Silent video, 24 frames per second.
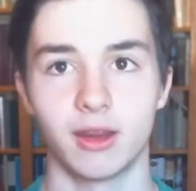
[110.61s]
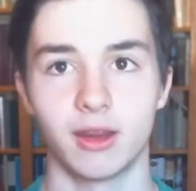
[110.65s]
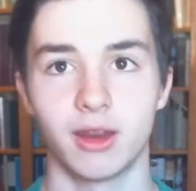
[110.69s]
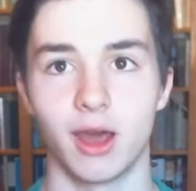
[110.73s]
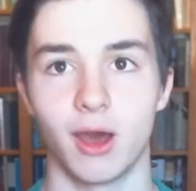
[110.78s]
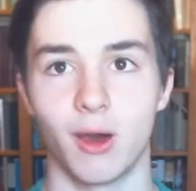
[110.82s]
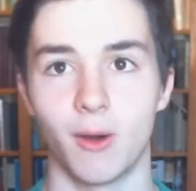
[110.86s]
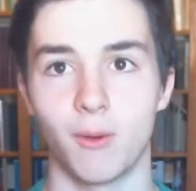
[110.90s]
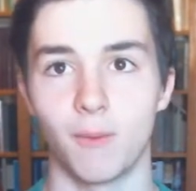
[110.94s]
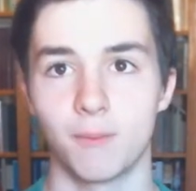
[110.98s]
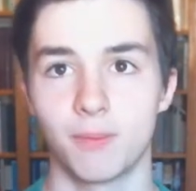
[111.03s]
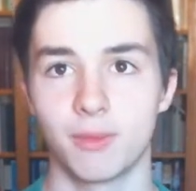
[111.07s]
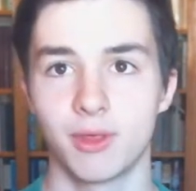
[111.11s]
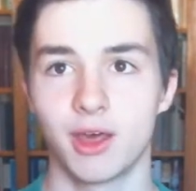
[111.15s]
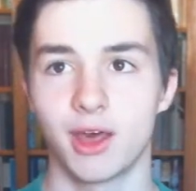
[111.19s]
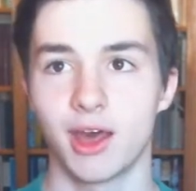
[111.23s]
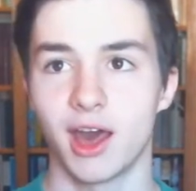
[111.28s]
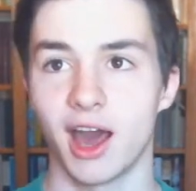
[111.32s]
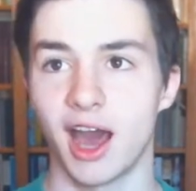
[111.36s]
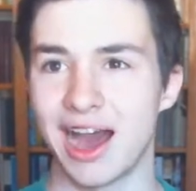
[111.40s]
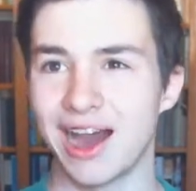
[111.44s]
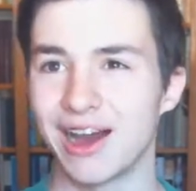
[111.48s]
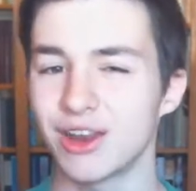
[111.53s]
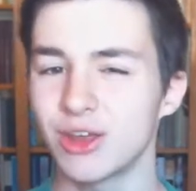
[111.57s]
Now,
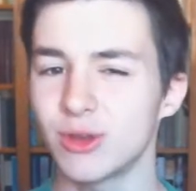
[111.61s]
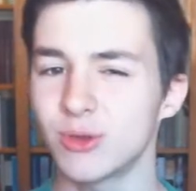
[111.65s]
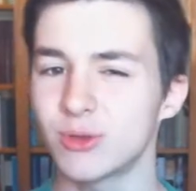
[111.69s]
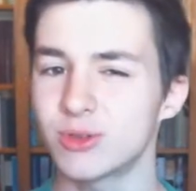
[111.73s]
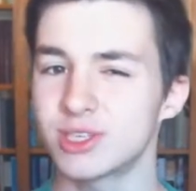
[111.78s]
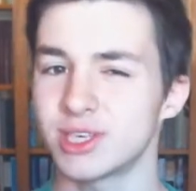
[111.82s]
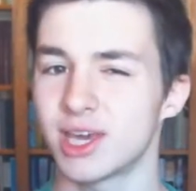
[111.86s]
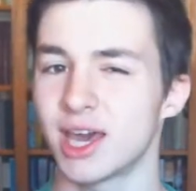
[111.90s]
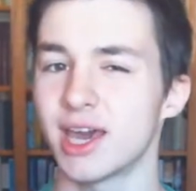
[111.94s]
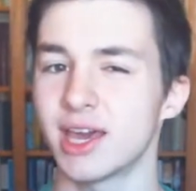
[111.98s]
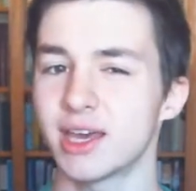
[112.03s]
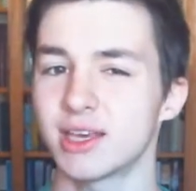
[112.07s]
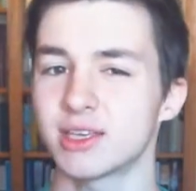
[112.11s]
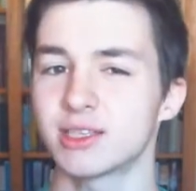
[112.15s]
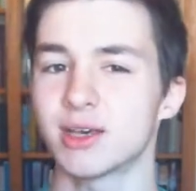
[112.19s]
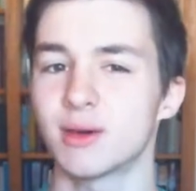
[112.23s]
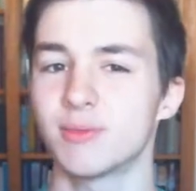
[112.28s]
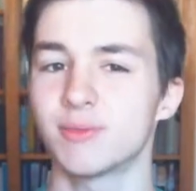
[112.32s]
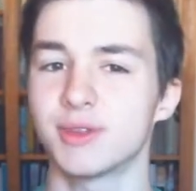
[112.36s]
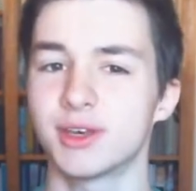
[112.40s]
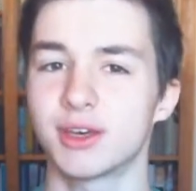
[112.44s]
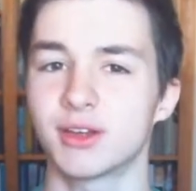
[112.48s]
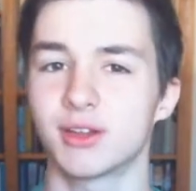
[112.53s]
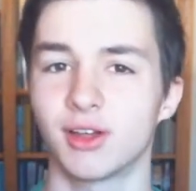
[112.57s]
how do you take
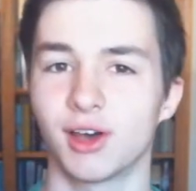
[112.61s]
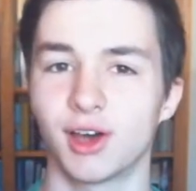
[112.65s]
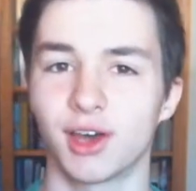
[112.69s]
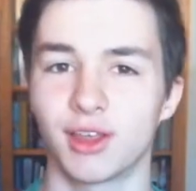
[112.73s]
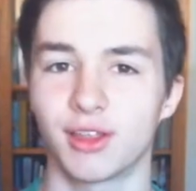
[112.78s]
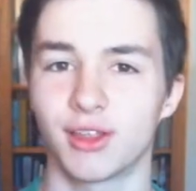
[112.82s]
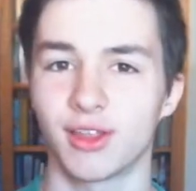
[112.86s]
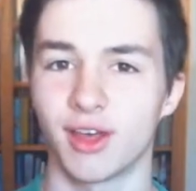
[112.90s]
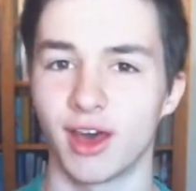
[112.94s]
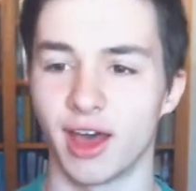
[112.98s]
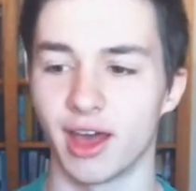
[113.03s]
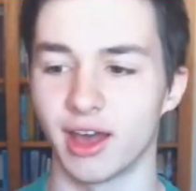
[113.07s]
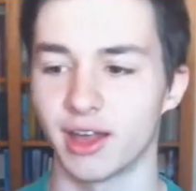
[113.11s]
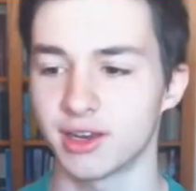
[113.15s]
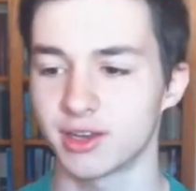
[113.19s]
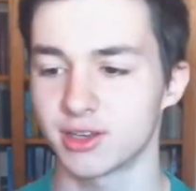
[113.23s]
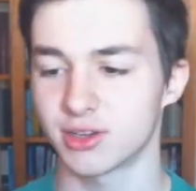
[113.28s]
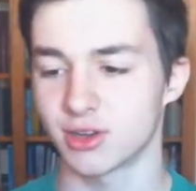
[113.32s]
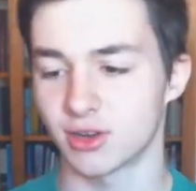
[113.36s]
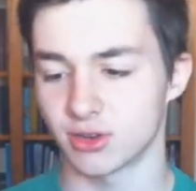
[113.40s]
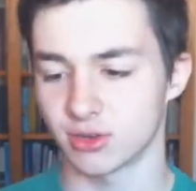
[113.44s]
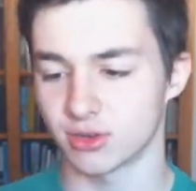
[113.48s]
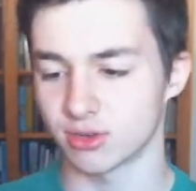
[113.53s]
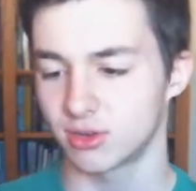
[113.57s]
something like
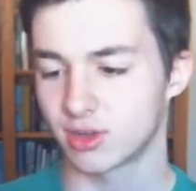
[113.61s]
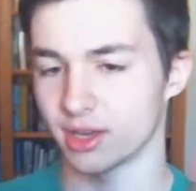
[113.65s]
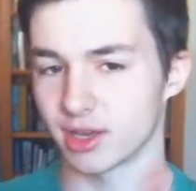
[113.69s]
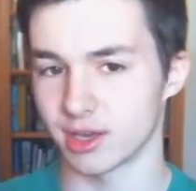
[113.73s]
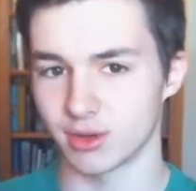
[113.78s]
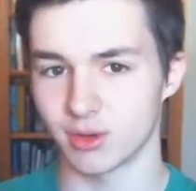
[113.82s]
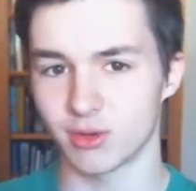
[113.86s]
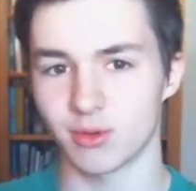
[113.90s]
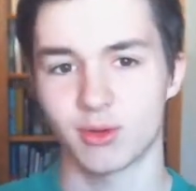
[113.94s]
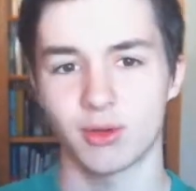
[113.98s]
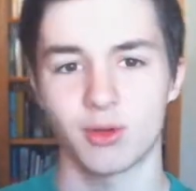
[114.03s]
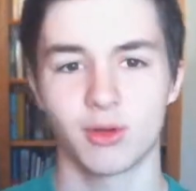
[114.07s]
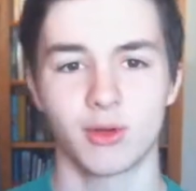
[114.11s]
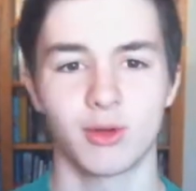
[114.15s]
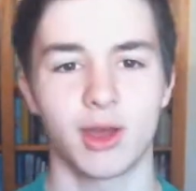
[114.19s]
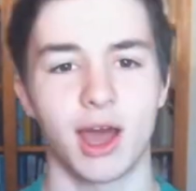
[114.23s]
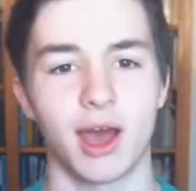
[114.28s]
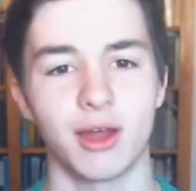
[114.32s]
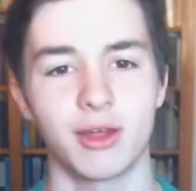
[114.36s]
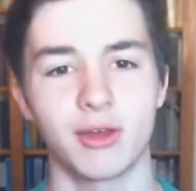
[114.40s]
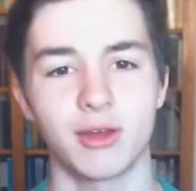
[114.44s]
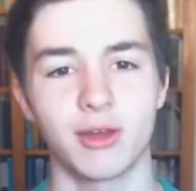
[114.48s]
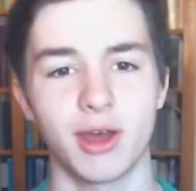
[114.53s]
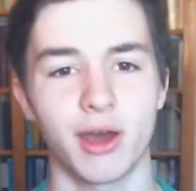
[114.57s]
that, like
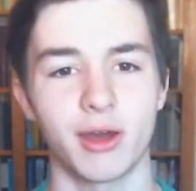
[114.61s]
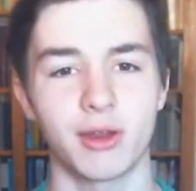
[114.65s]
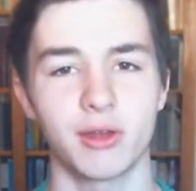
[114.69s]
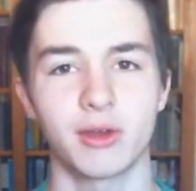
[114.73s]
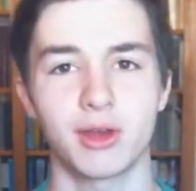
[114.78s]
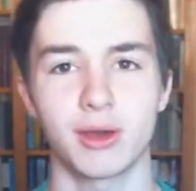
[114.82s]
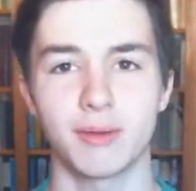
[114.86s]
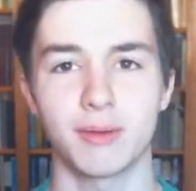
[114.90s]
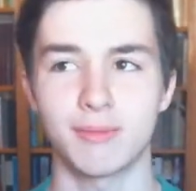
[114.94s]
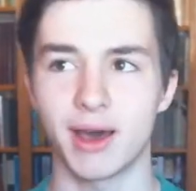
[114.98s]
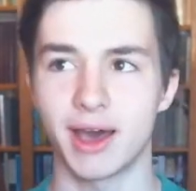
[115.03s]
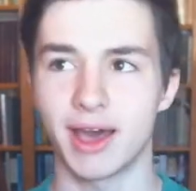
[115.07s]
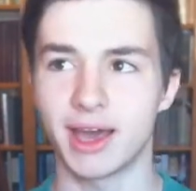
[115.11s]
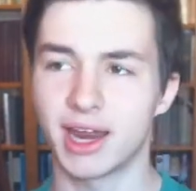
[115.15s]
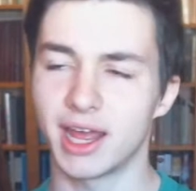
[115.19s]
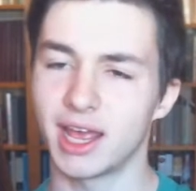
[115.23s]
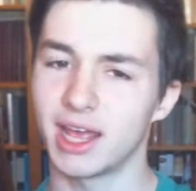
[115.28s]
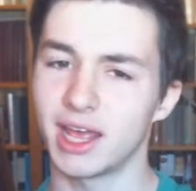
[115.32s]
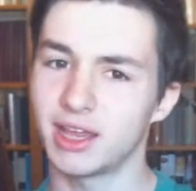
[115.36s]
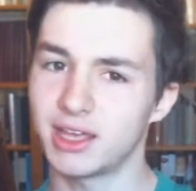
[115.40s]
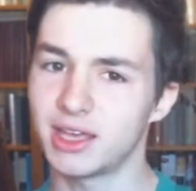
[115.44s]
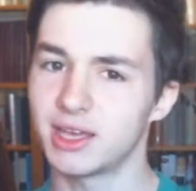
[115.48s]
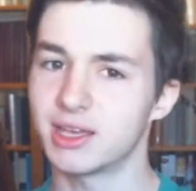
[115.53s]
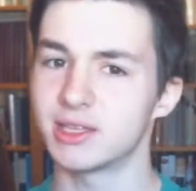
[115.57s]
how do you how do you combine
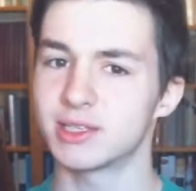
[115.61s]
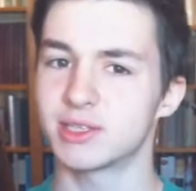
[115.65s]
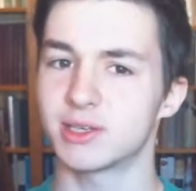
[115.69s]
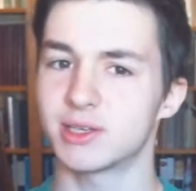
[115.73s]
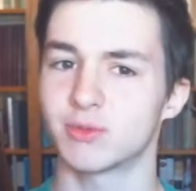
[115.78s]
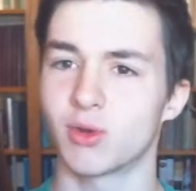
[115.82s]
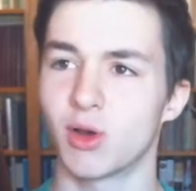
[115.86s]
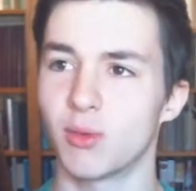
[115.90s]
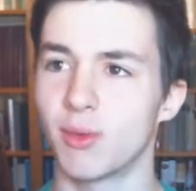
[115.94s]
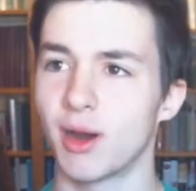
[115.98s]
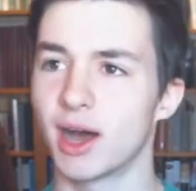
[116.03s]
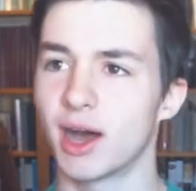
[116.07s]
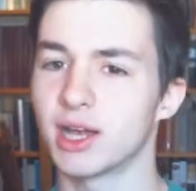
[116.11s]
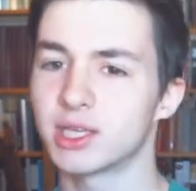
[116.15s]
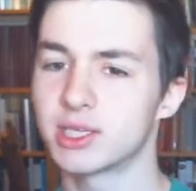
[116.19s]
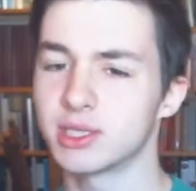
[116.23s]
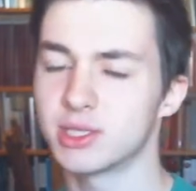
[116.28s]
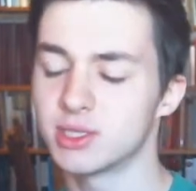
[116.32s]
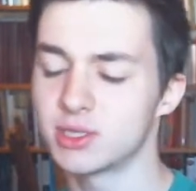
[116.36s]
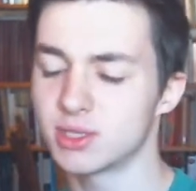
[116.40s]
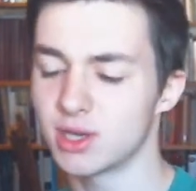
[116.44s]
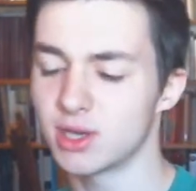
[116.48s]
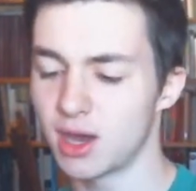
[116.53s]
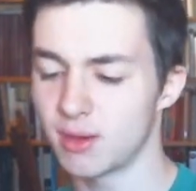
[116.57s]
aliens and
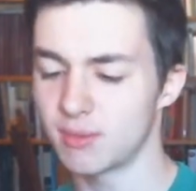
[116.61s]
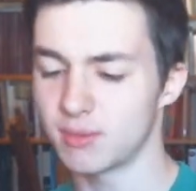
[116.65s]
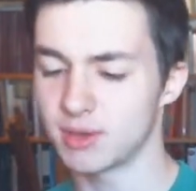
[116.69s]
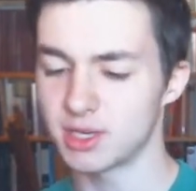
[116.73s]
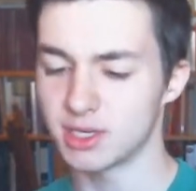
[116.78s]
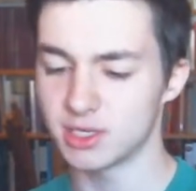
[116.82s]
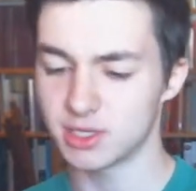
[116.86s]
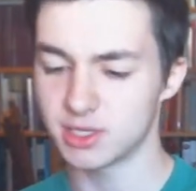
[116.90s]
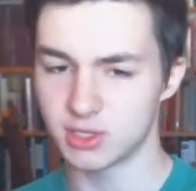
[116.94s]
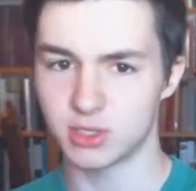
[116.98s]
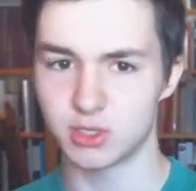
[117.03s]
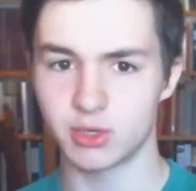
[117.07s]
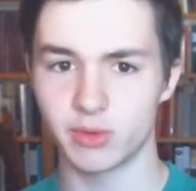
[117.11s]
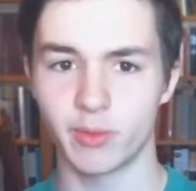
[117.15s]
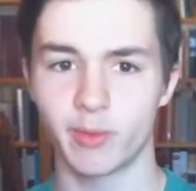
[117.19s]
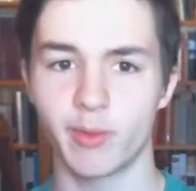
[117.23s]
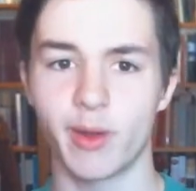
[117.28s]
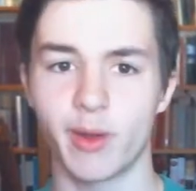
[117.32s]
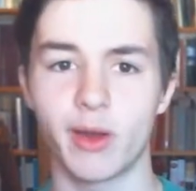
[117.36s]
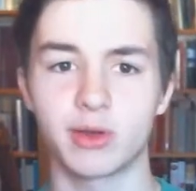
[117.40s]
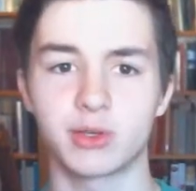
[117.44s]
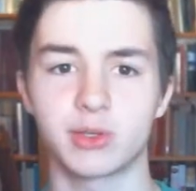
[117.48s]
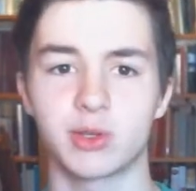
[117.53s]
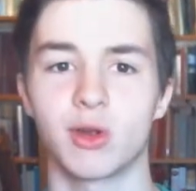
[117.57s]
robots and zombies and
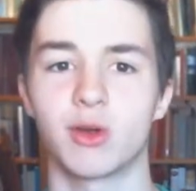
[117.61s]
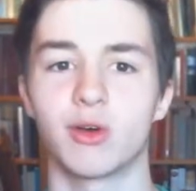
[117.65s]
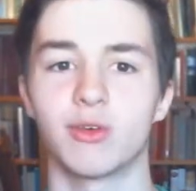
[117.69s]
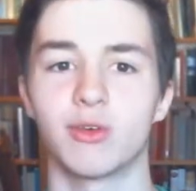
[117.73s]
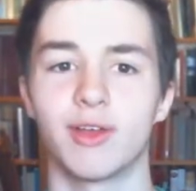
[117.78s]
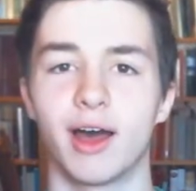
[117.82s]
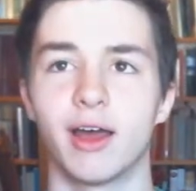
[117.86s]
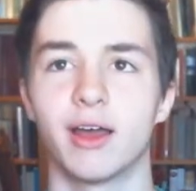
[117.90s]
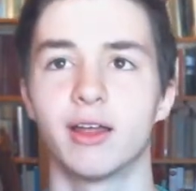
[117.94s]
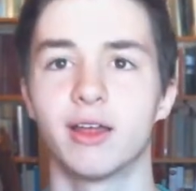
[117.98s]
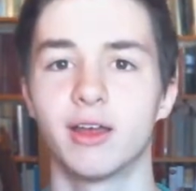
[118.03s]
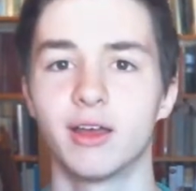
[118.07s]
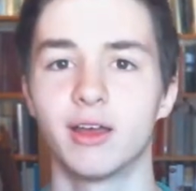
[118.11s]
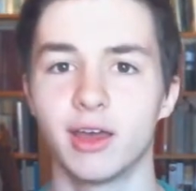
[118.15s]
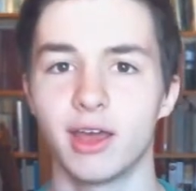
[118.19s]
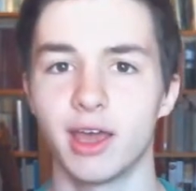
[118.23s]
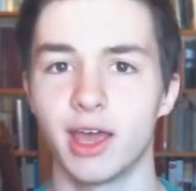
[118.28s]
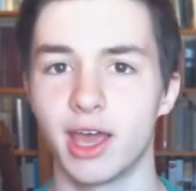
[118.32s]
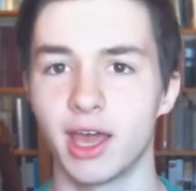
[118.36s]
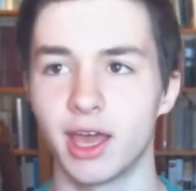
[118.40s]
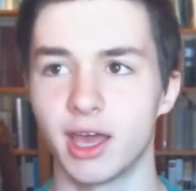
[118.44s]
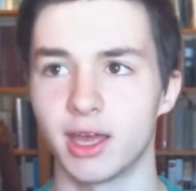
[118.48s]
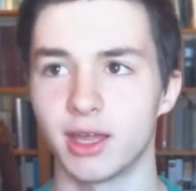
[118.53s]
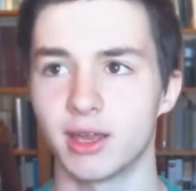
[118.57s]
superpowers and all that
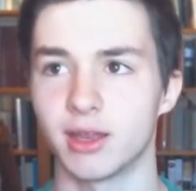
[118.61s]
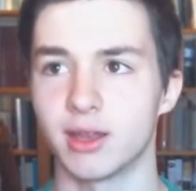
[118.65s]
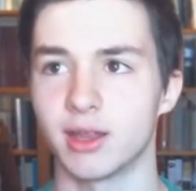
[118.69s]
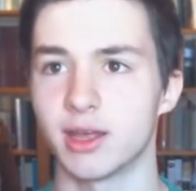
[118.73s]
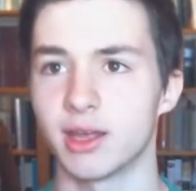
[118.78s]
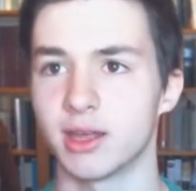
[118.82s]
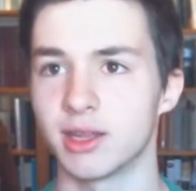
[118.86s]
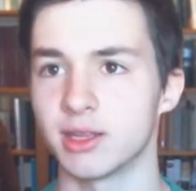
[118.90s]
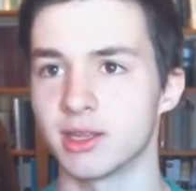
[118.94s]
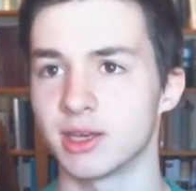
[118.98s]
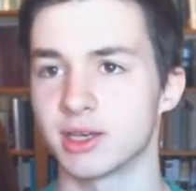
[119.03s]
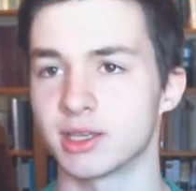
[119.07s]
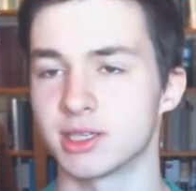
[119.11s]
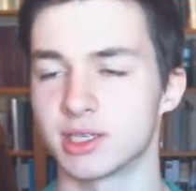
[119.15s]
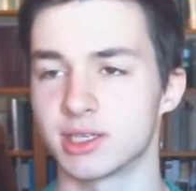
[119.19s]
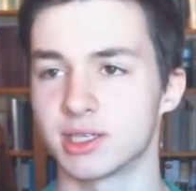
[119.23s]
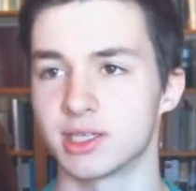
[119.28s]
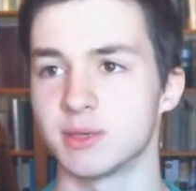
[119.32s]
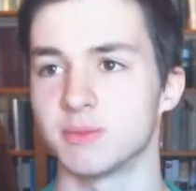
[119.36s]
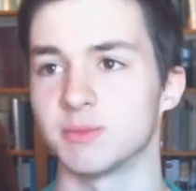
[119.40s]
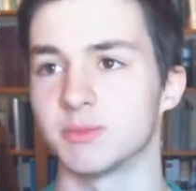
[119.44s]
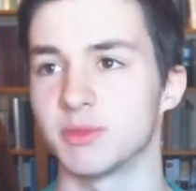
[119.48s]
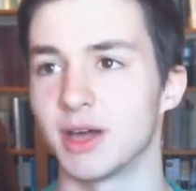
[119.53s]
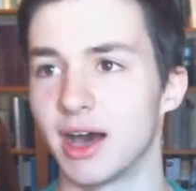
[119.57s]
and it doesn't
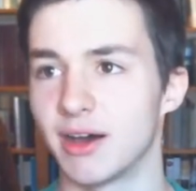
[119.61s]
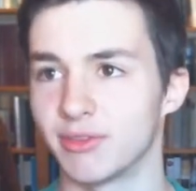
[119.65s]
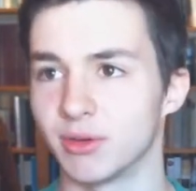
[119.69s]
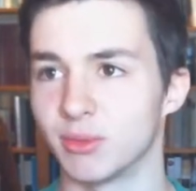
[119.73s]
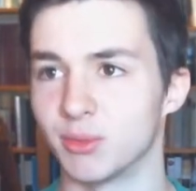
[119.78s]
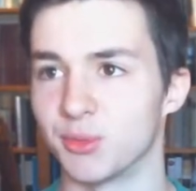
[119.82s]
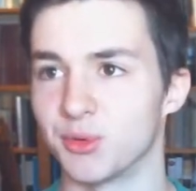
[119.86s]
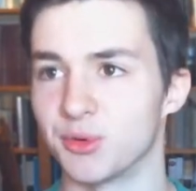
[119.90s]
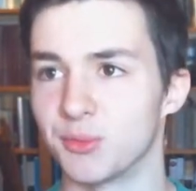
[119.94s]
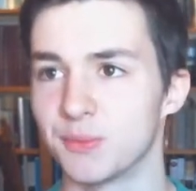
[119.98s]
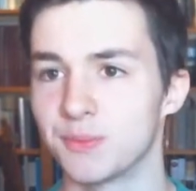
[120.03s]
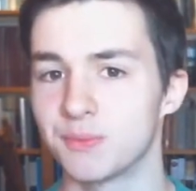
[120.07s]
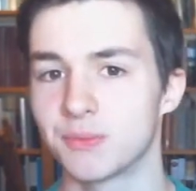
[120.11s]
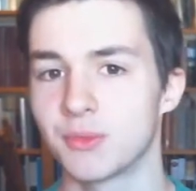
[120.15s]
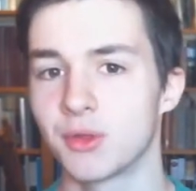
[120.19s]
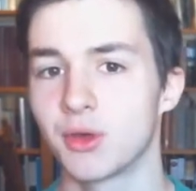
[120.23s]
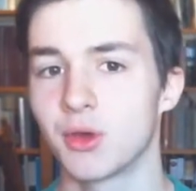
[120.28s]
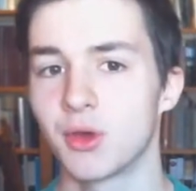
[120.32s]
seem laughable